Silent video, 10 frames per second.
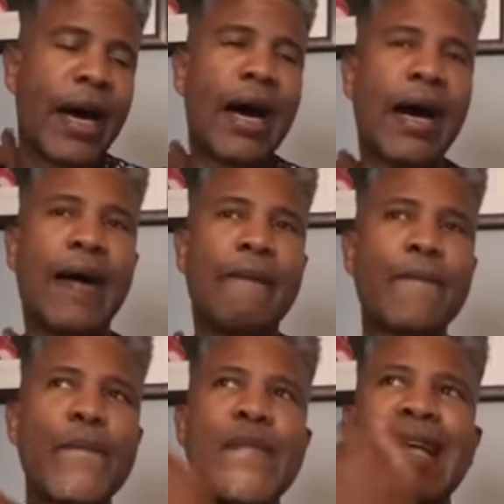
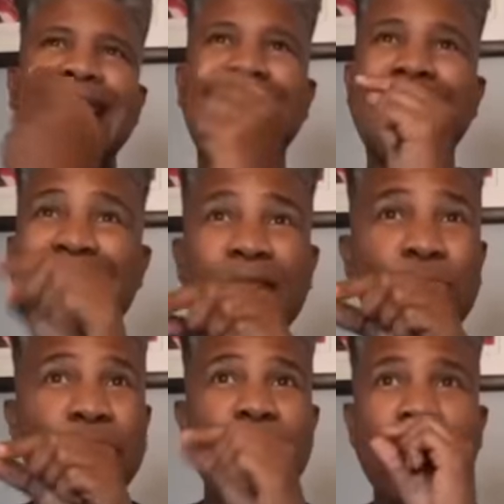The thing
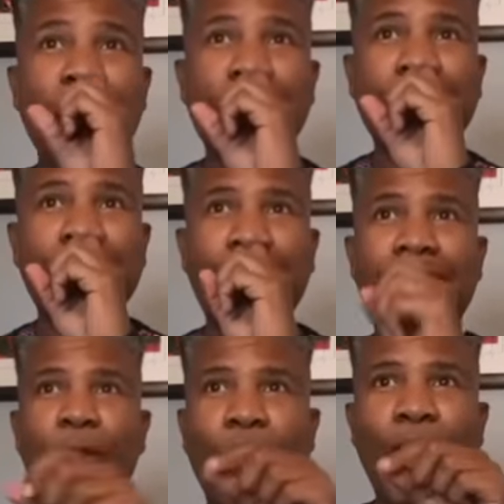with me is that
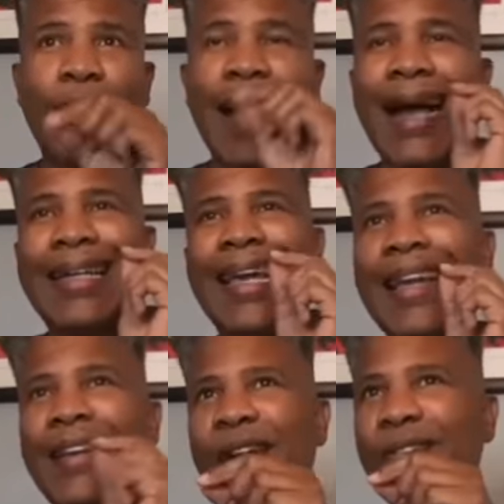I
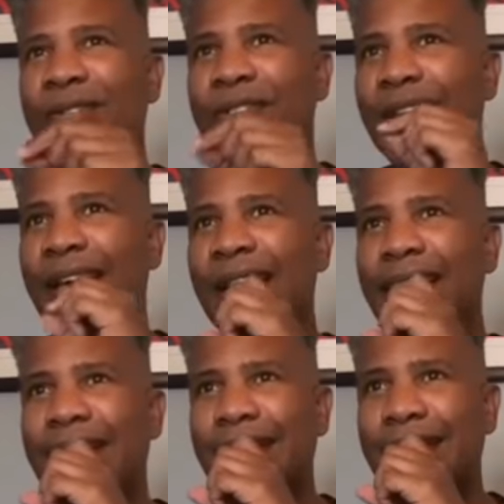cannot
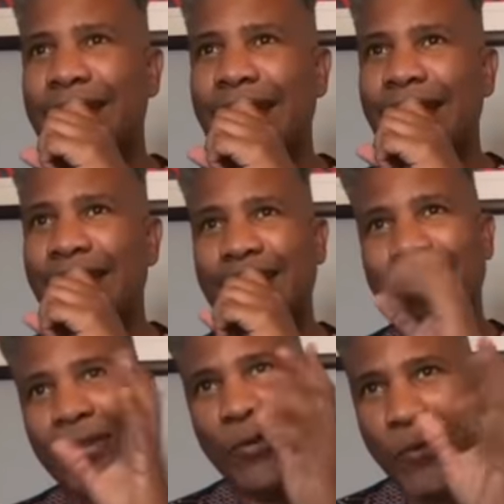say that it's
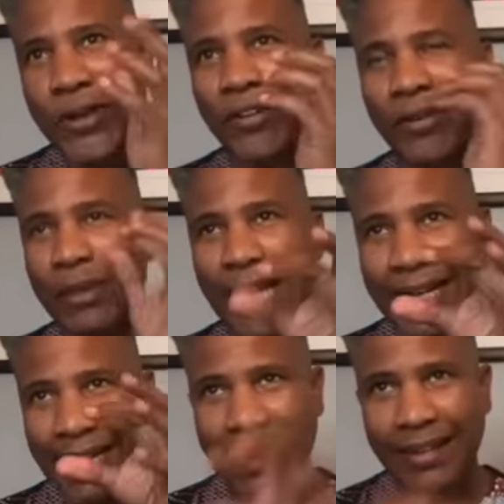a little weird because I
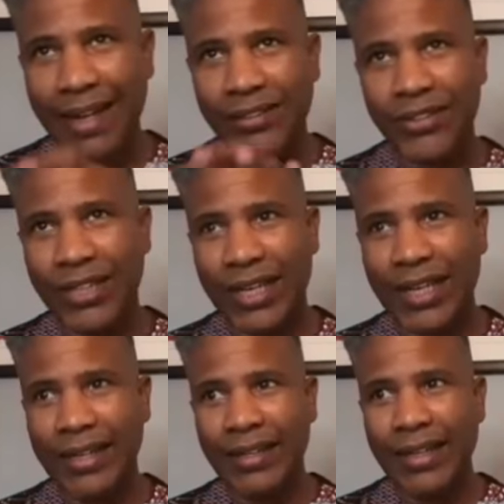cannot
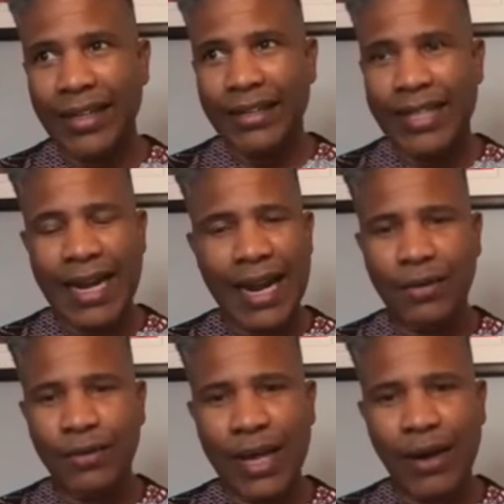say that
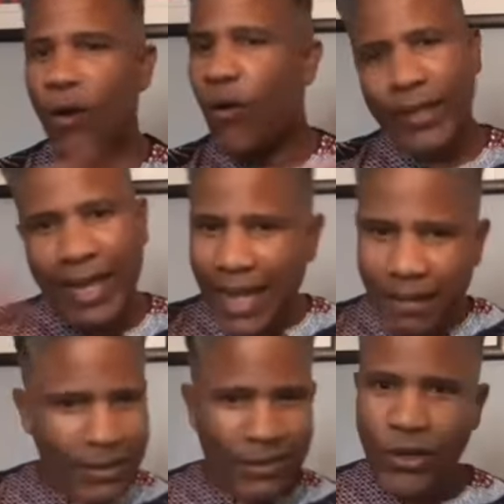I was like, oh, okay,
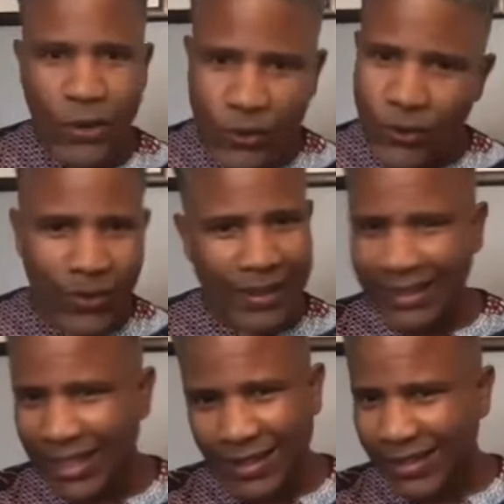I'm in school
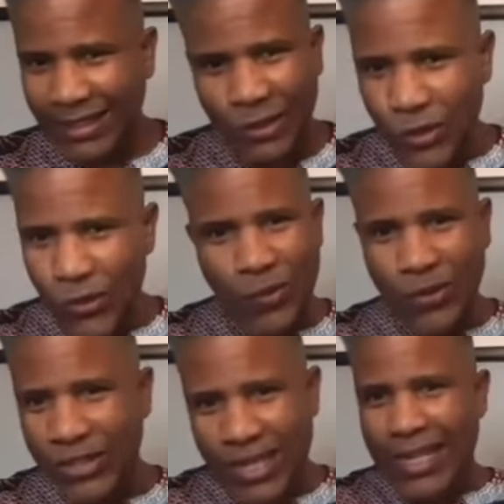and, you know, and the school
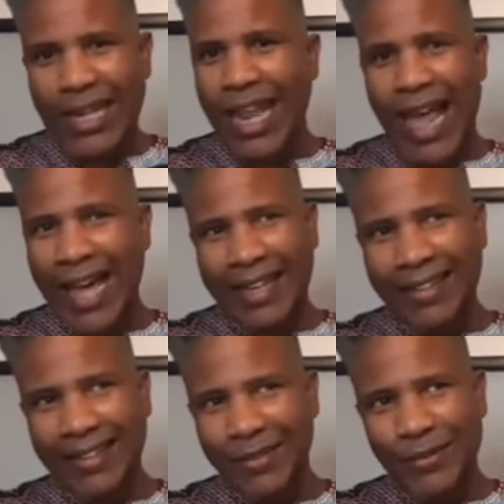was
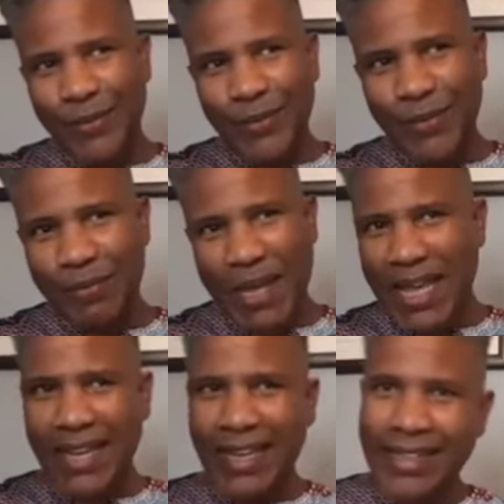like
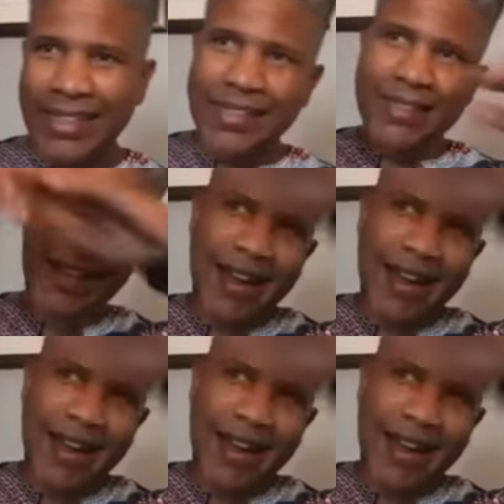being in this